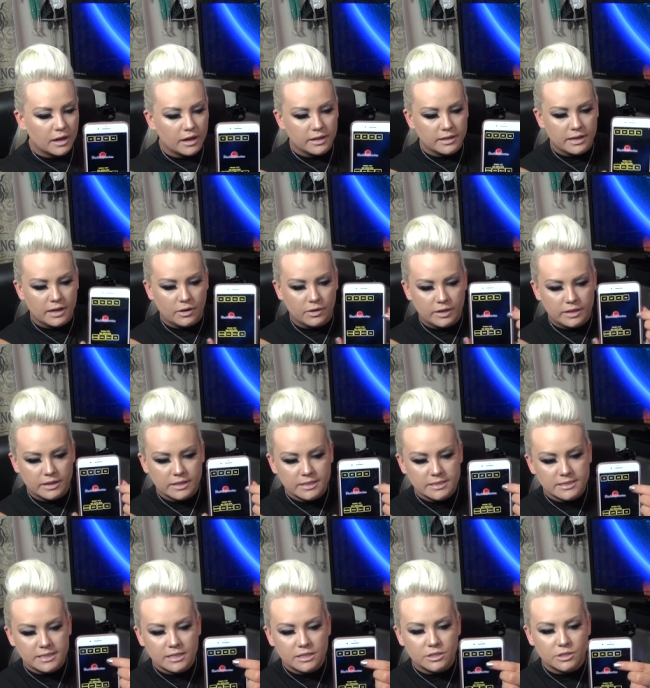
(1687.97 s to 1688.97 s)
now in the
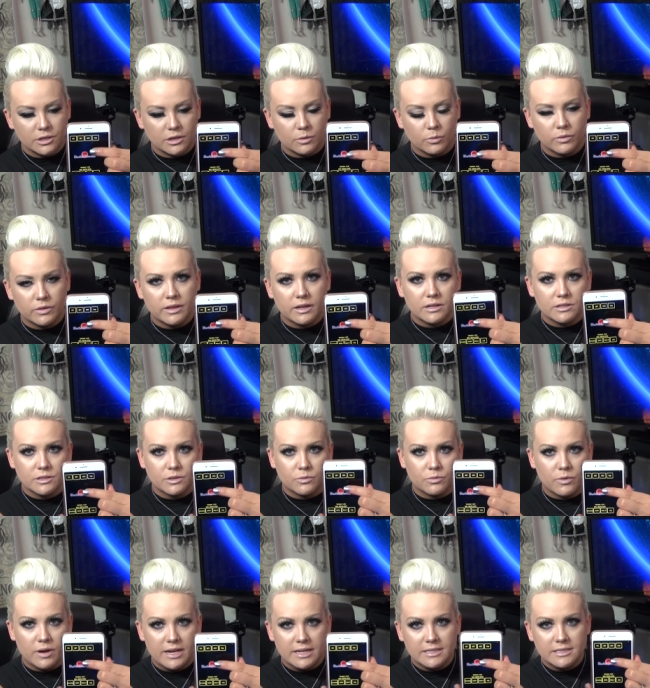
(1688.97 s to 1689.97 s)
center, when there's a
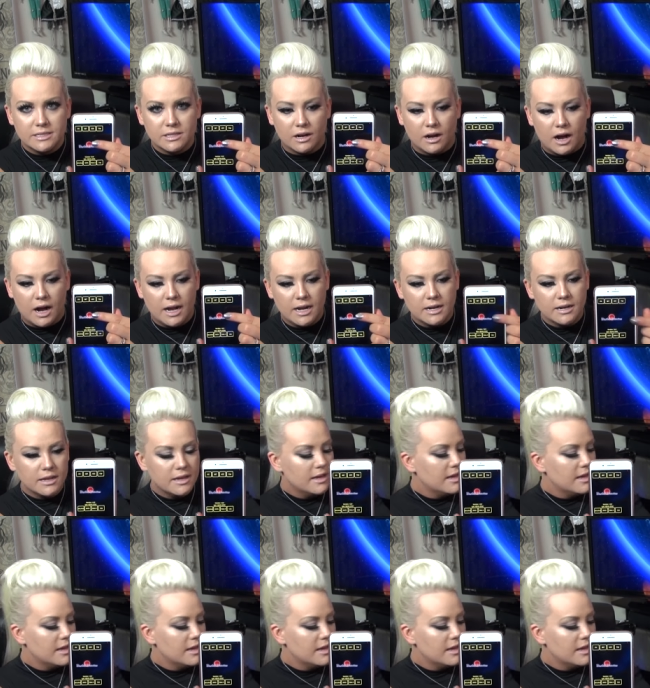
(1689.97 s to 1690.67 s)
red dot,